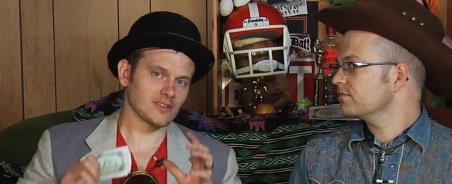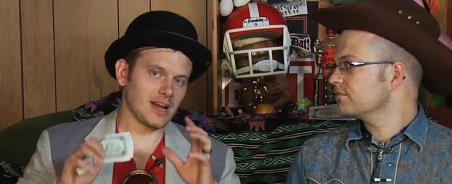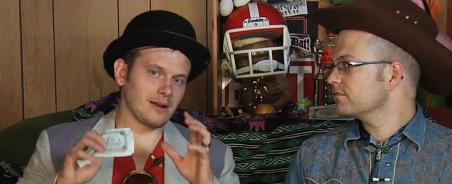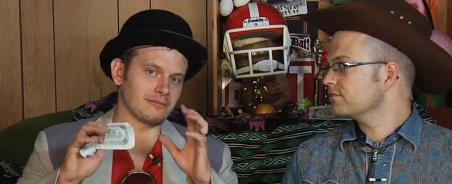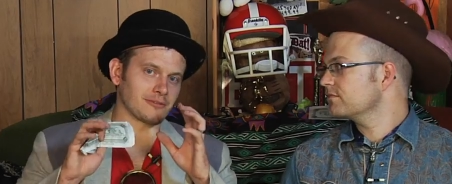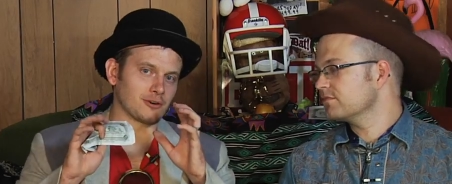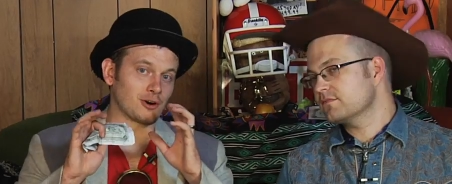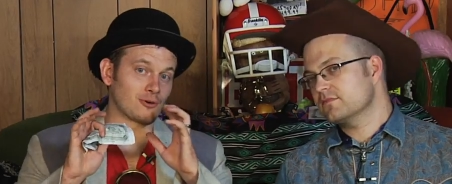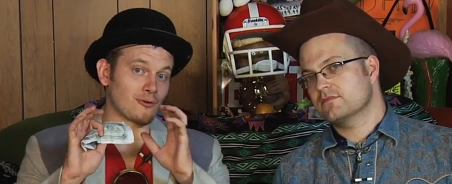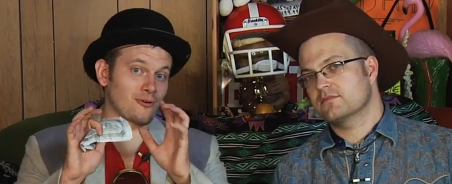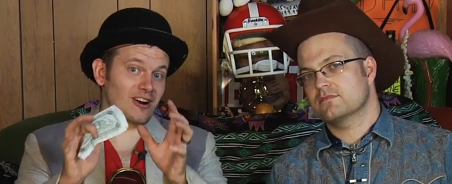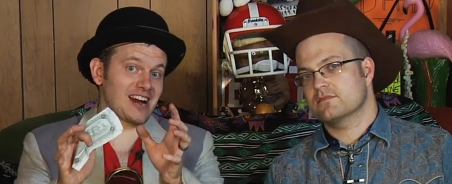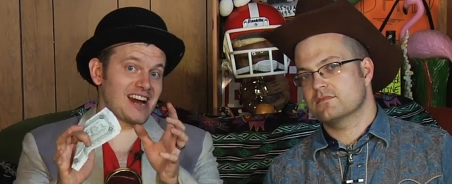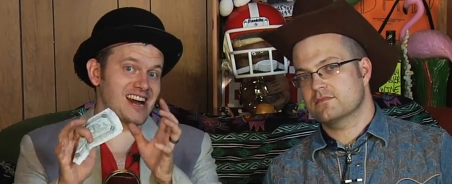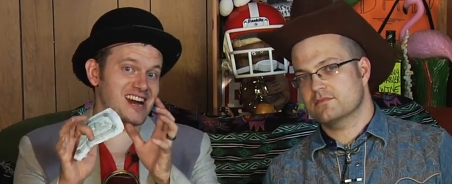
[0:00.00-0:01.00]
Speaker 1: time for a
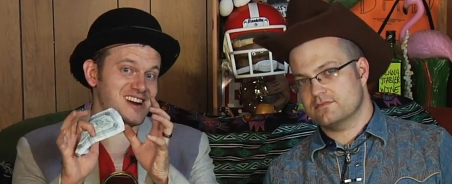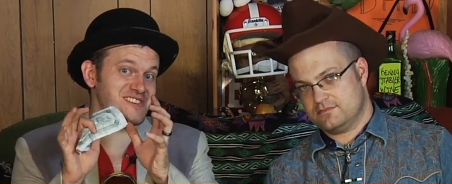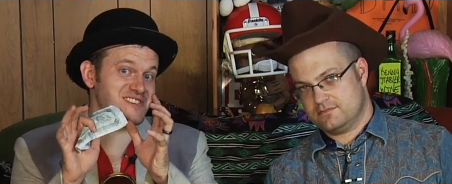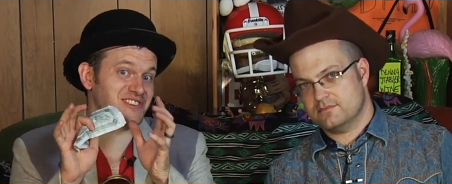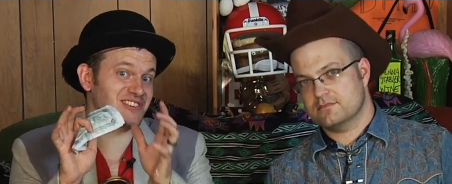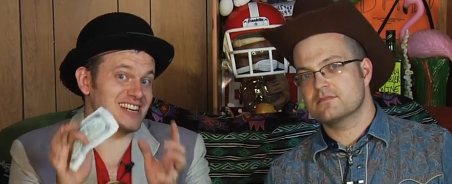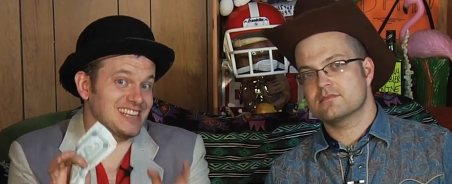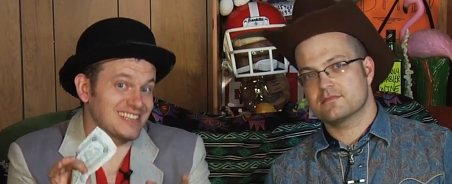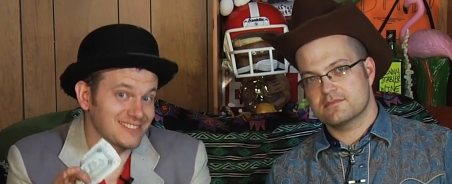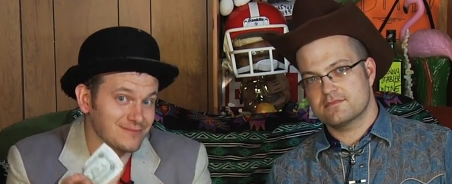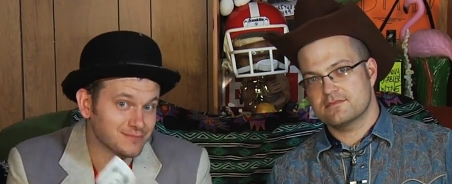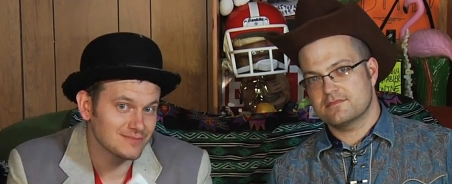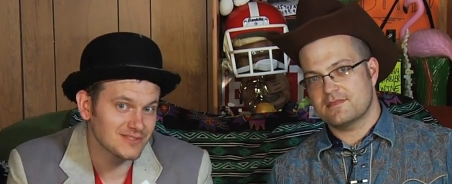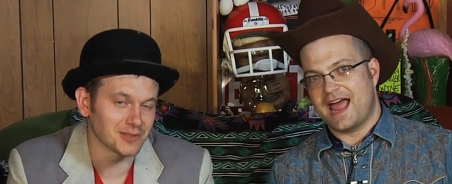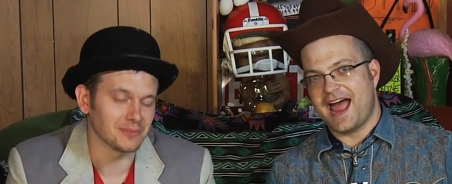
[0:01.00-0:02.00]
rare treat.
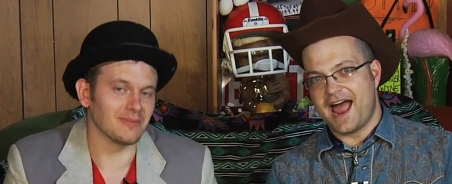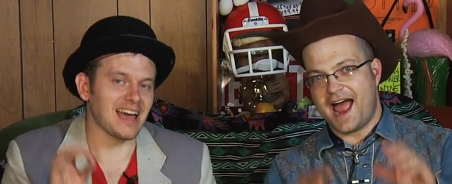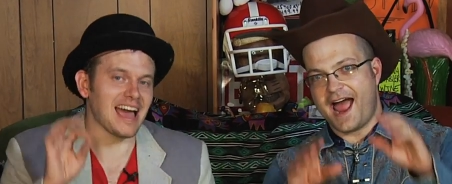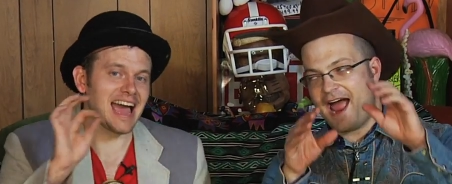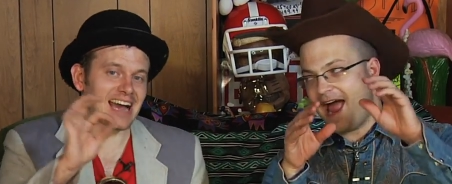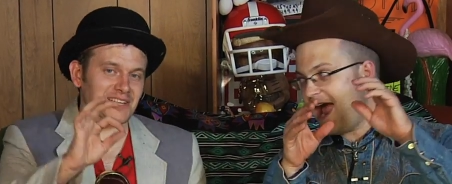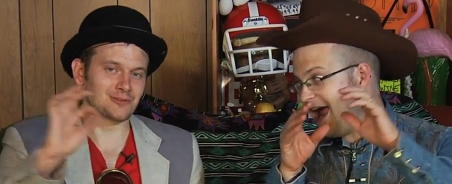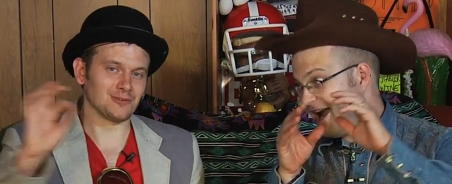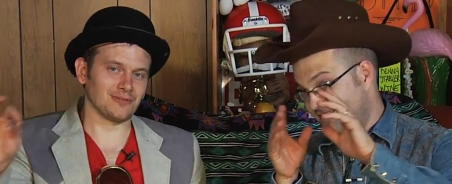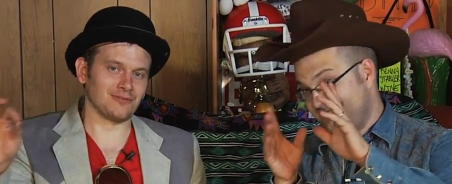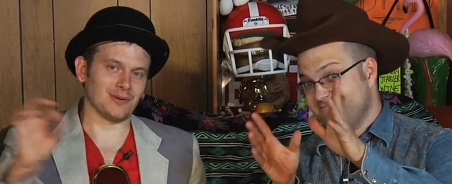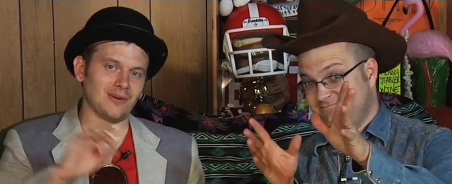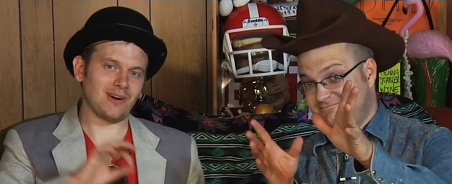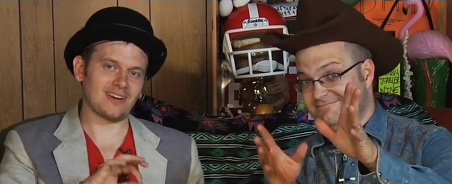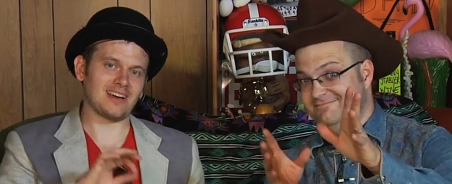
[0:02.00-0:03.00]
Some actual
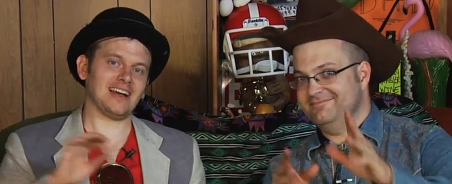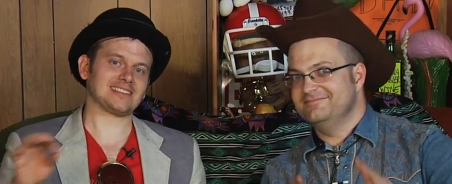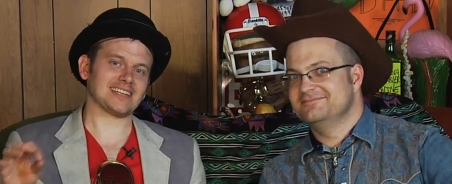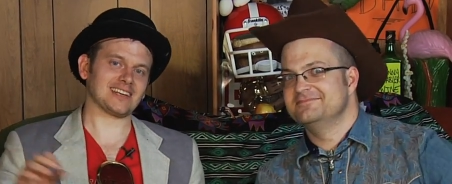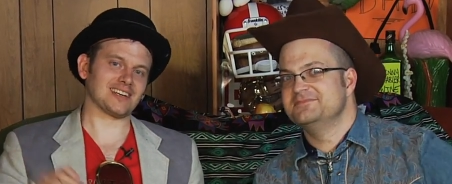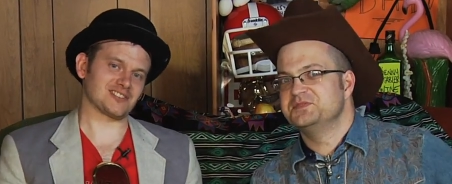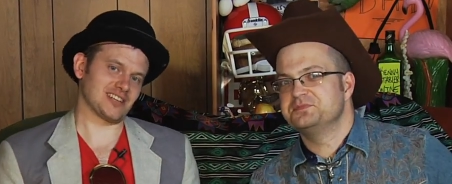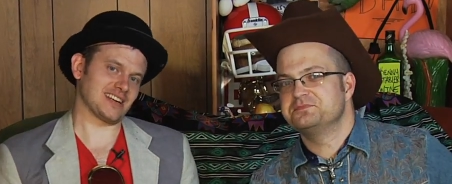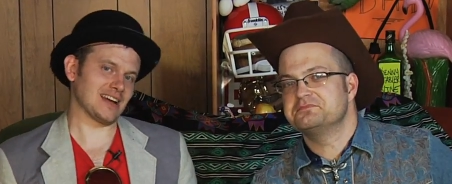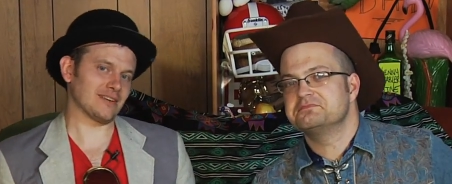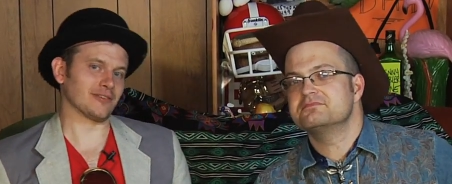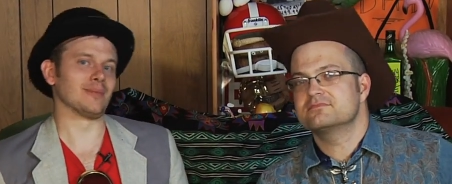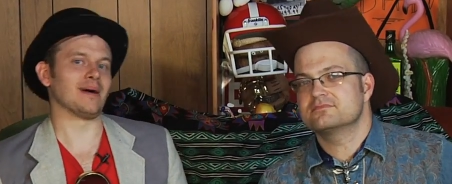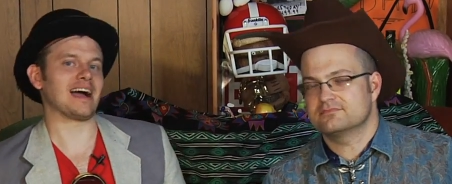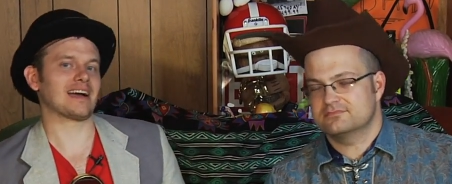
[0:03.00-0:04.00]
football content on
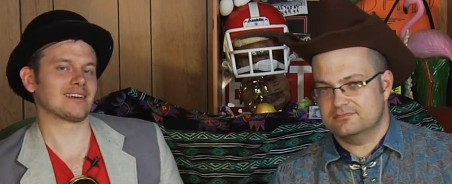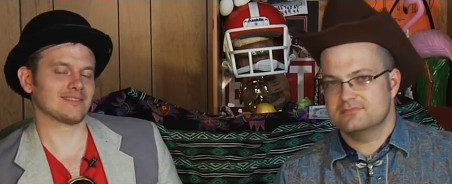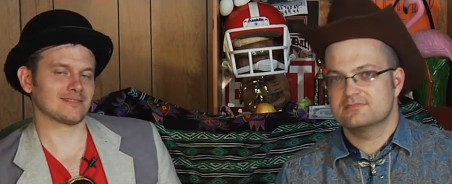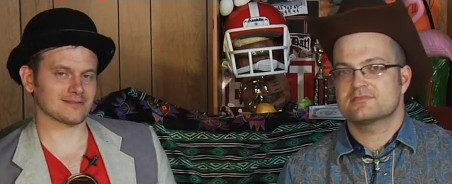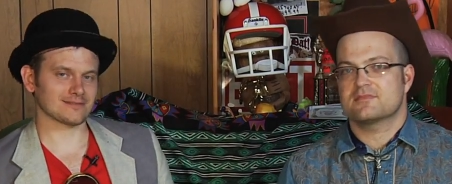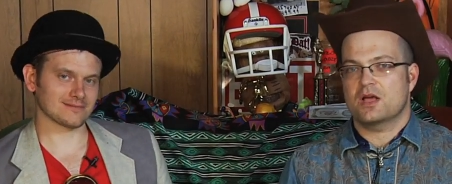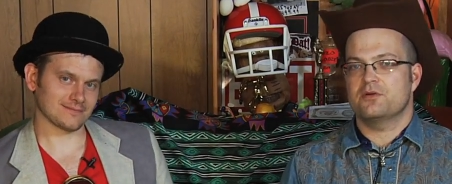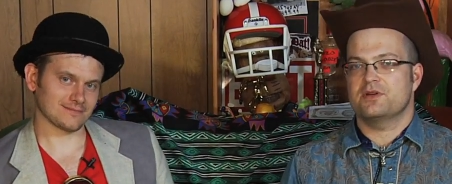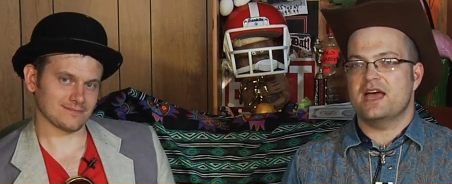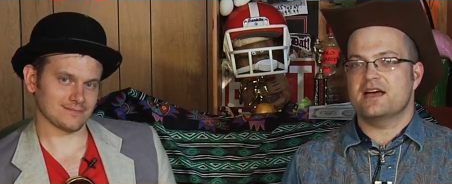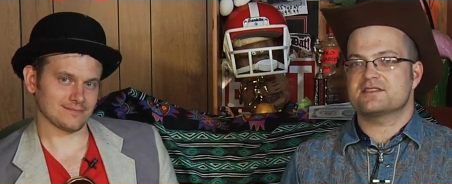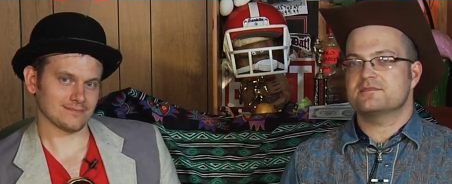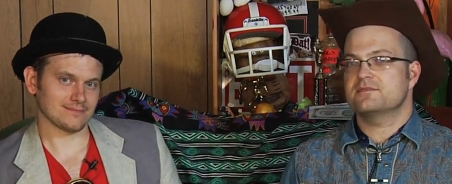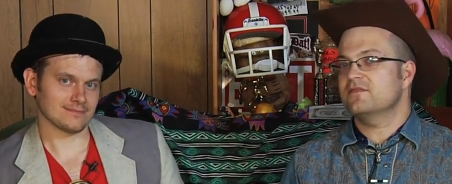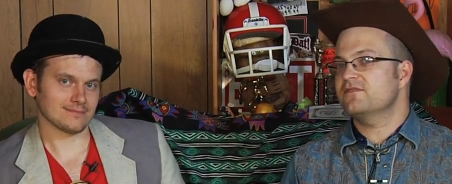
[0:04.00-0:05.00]
Shutdown
Speaker 2: Fullback.
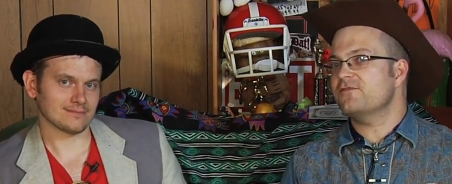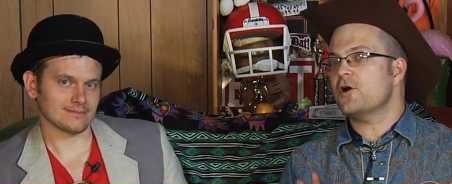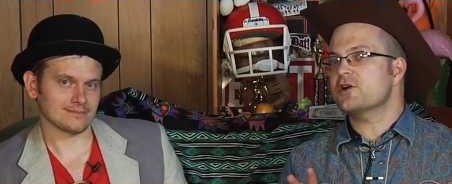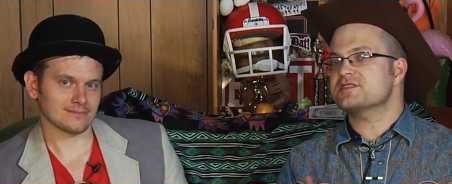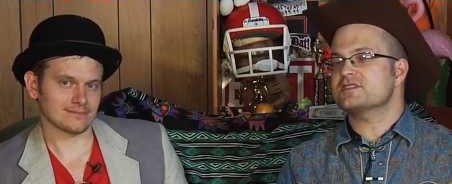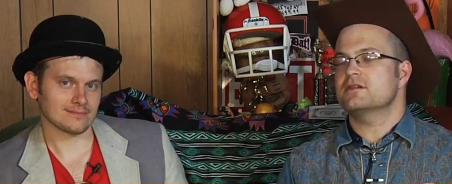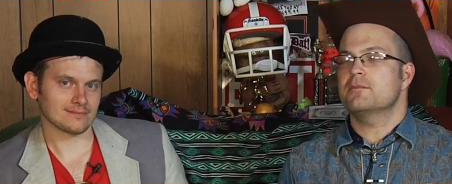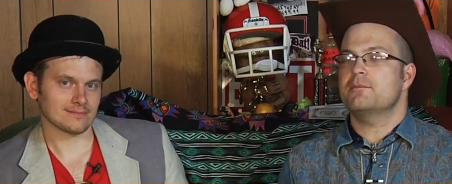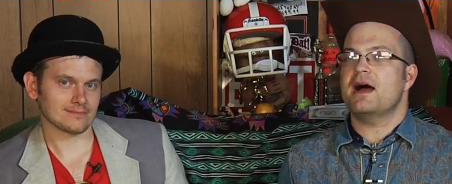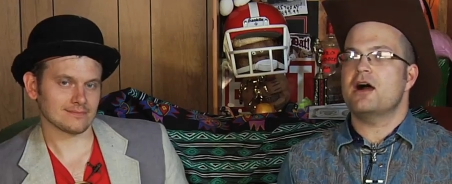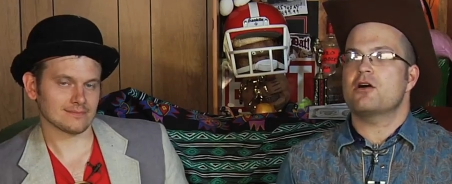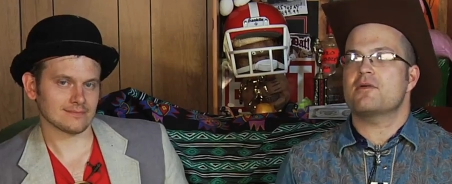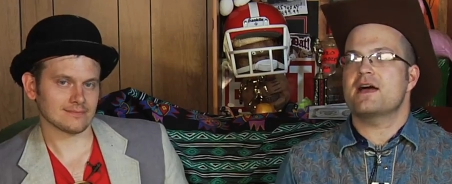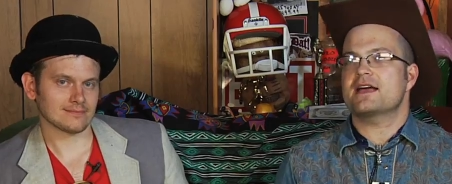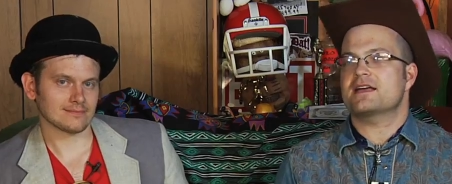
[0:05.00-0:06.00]
Yes. First,
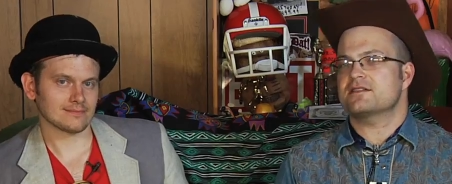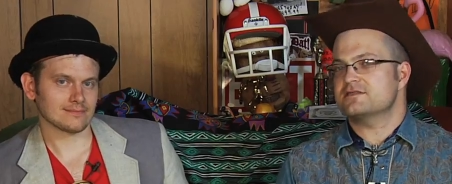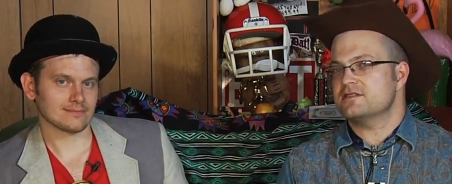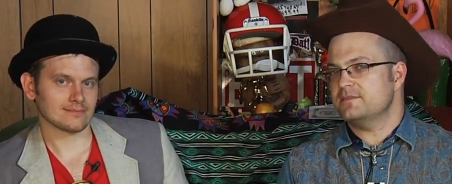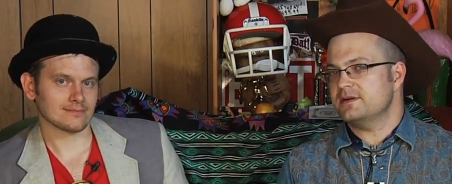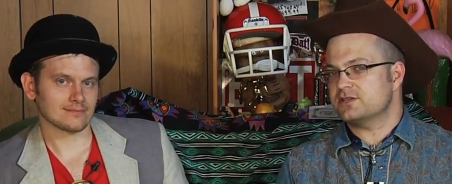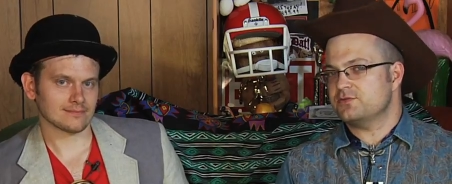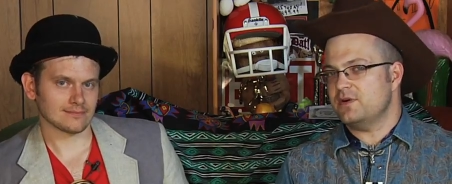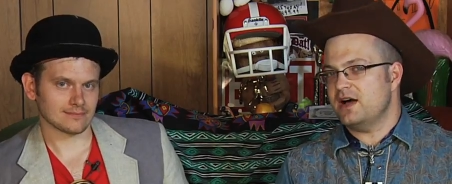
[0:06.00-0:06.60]
power rankings in the Big